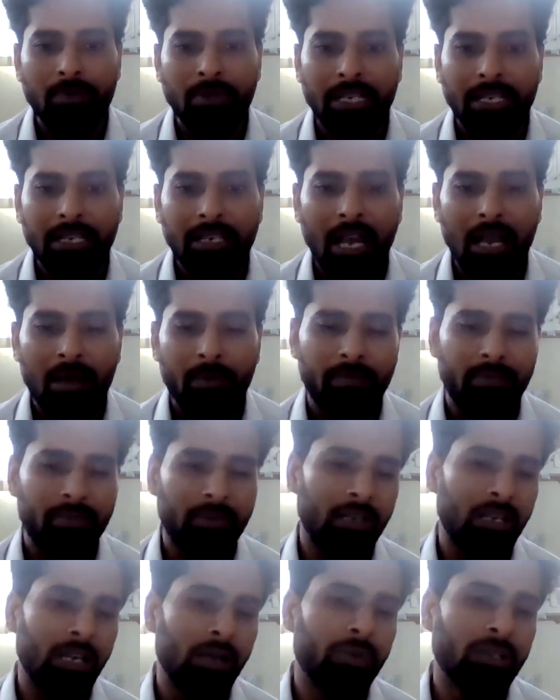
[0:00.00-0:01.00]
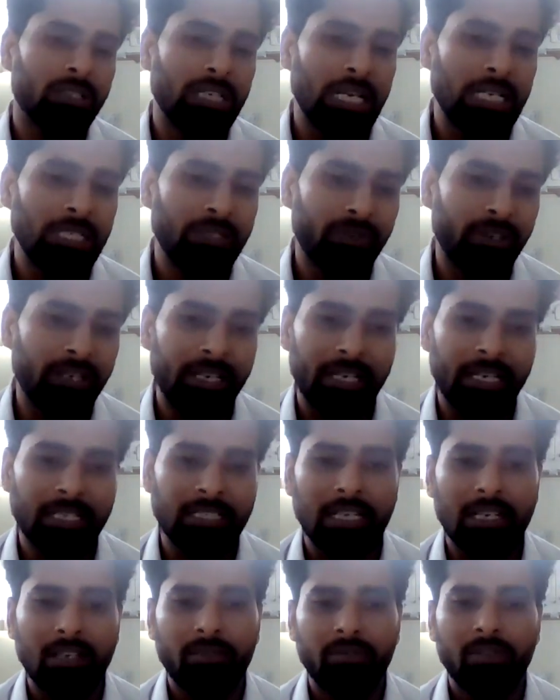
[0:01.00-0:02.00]
3 hypersensitivity
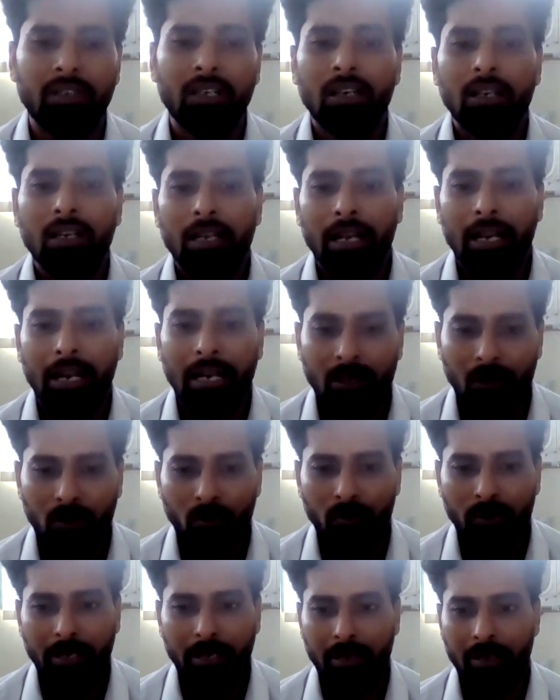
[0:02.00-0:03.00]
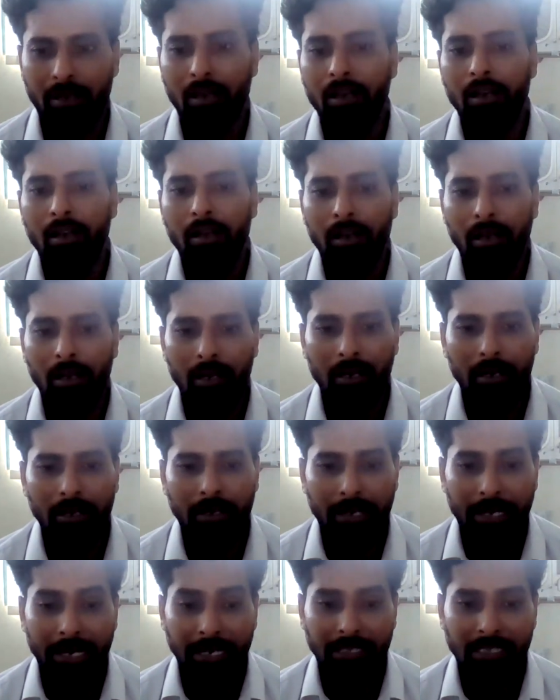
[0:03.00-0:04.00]
reaction and to
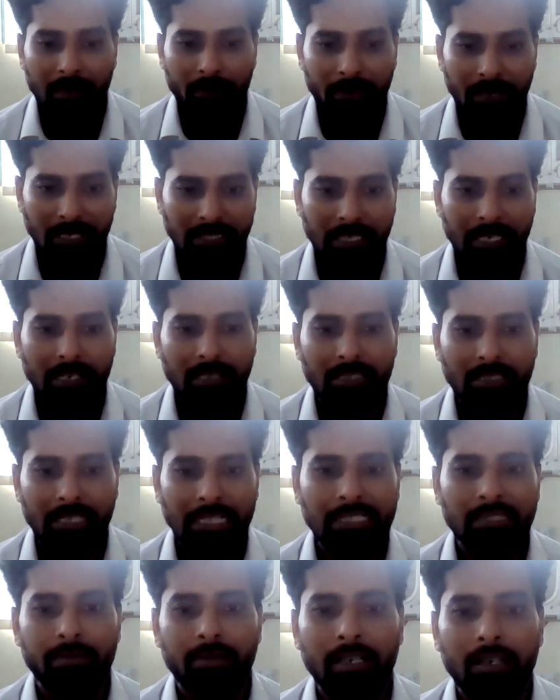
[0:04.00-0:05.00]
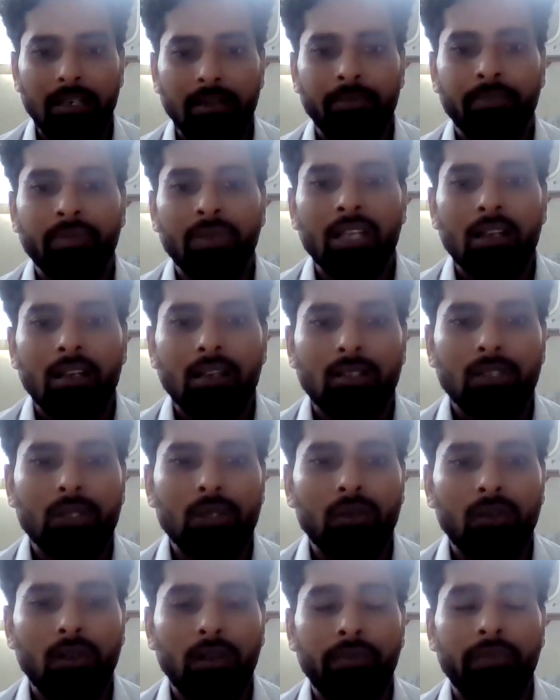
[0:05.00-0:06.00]
treat the patients as well.
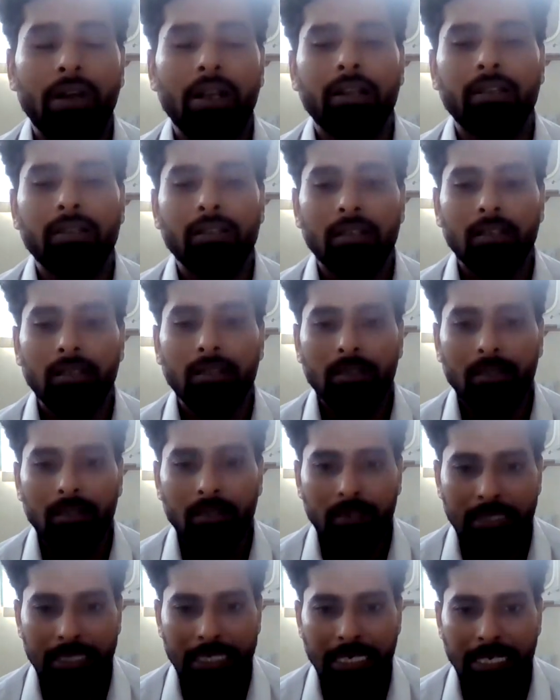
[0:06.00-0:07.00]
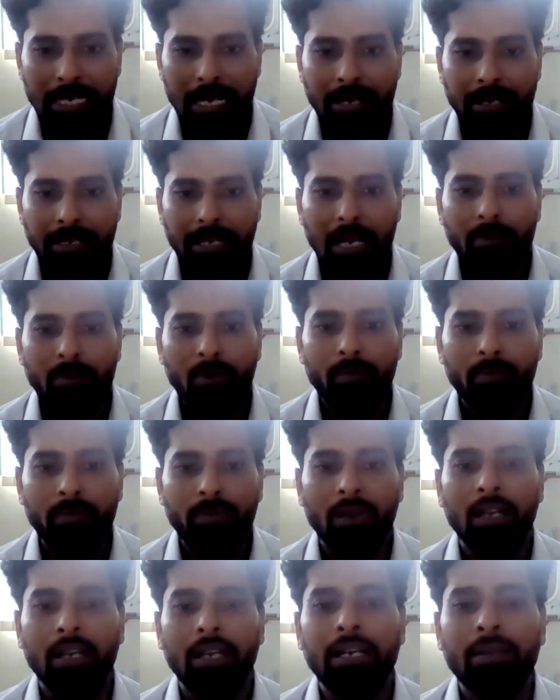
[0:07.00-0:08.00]
So if you are seeing any type of
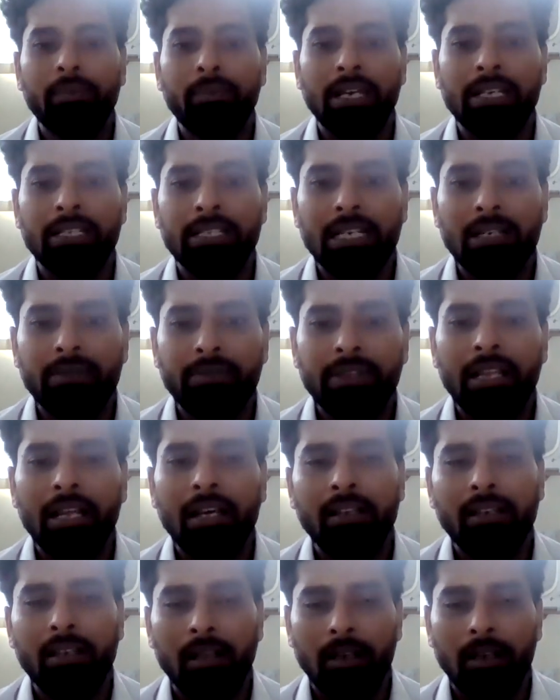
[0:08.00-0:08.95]
any patient with the